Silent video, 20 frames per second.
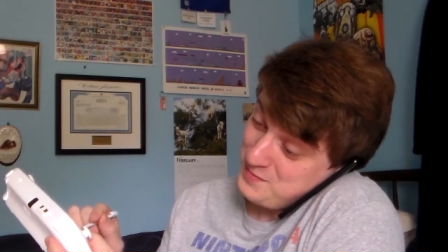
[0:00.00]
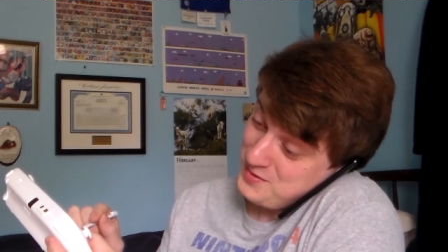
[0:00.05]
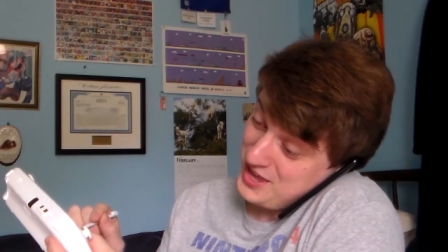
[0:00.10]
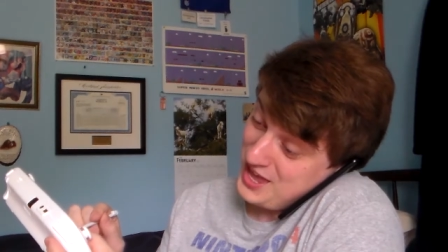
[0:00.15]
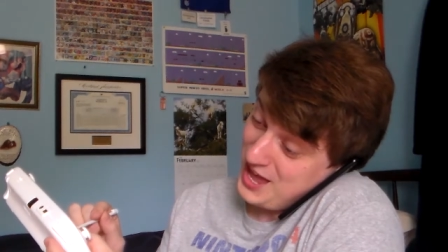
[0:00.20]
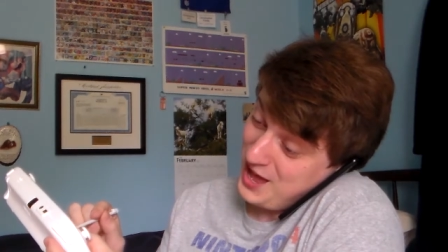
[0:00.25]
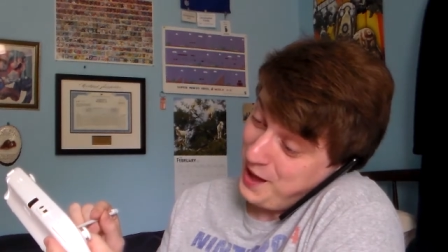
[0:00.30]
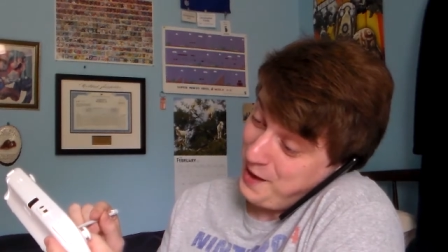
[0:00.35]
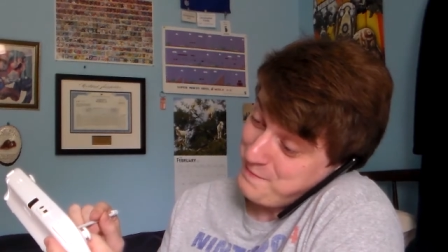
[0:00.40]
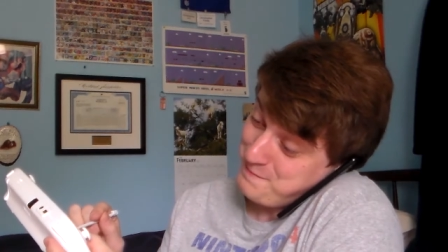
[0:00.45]

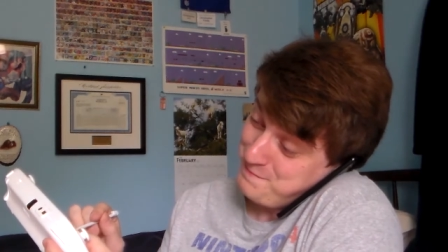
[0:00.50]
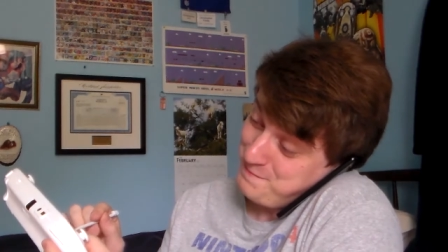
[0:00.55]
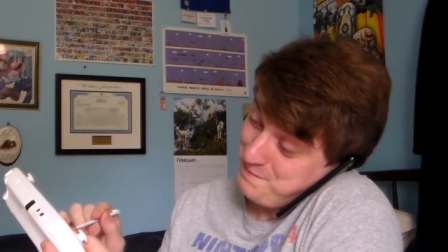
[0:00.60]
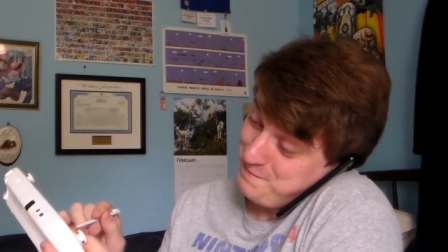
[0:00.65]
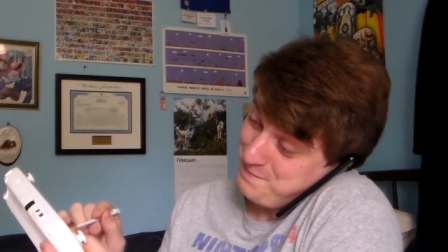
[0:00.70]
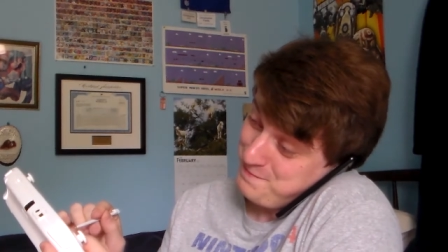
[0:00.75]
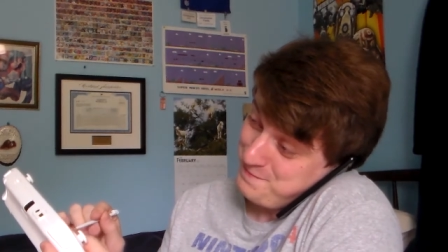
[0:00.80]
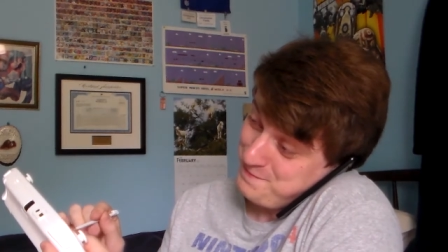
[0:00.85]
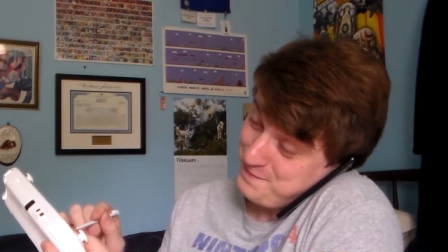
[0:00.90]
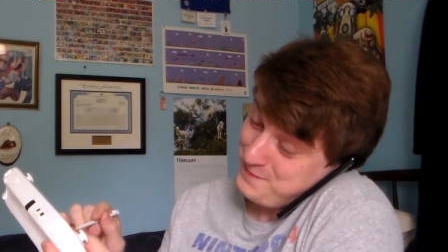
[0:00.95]
Yeah,
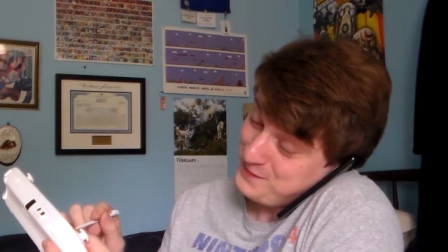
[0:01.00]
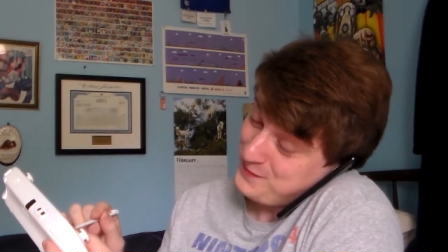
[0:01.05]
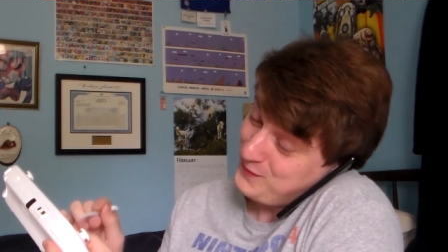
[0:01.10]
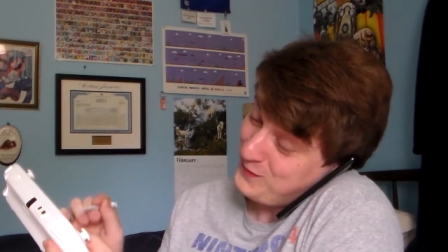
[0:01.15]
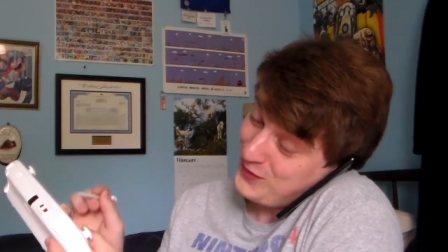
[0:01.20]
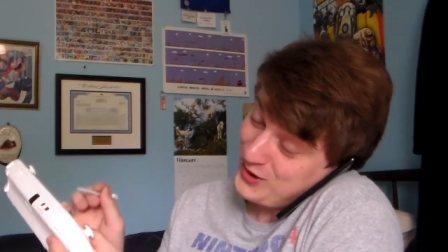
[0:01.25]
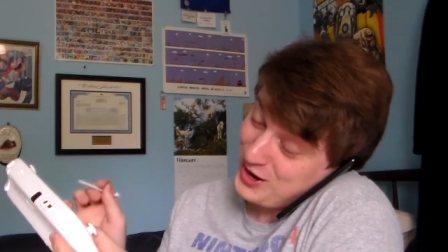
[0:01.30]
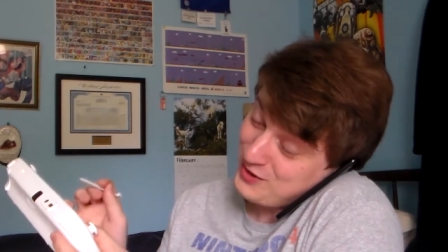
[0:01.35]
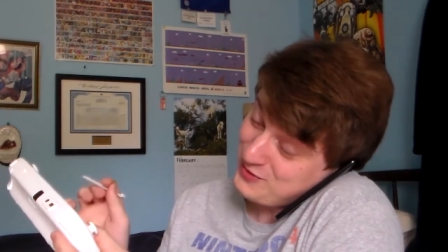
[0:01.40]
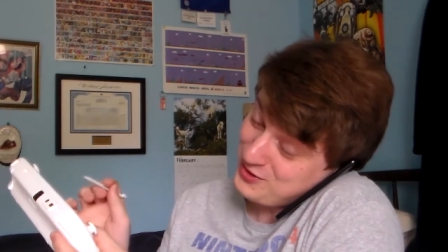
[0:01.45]

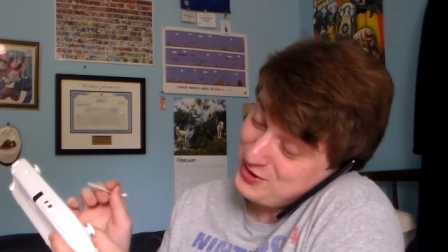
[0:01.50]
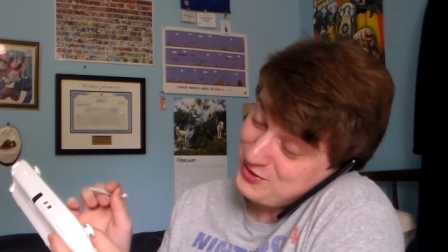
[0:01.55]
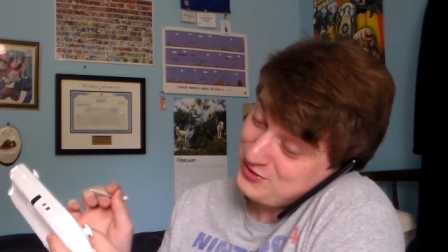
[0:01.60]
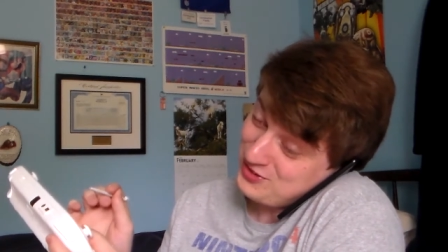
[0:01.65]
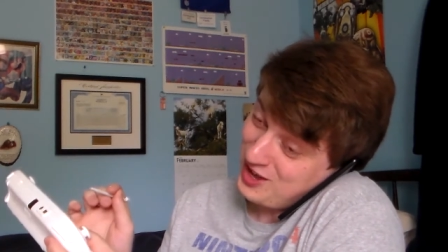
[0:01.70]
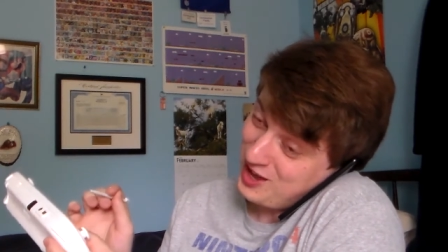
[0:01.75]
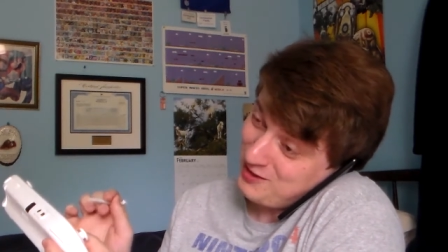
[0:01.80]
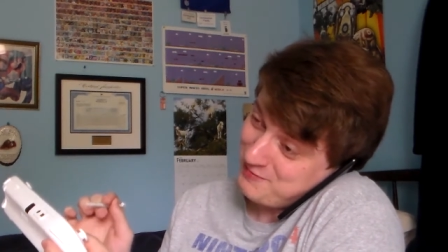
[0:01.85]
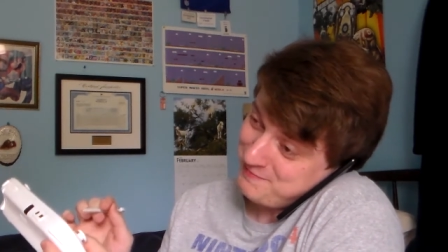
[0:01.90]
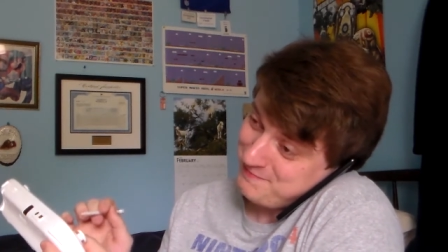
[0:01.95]
whatever you
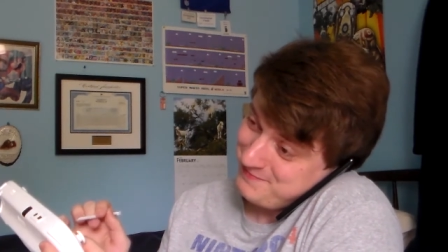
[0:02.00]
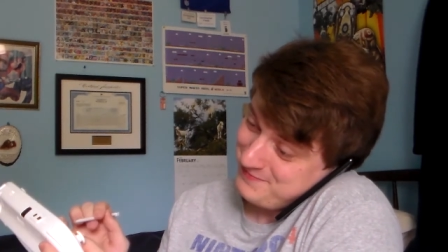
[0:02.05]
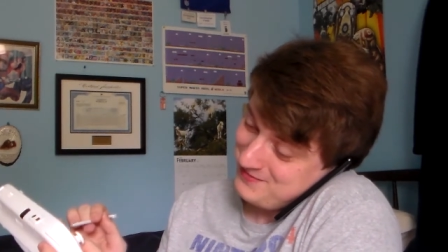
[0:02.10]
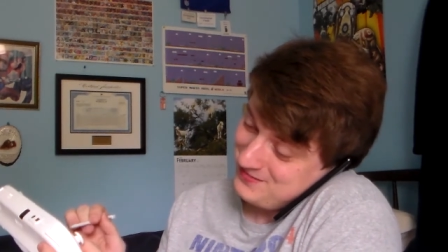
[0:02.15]
say.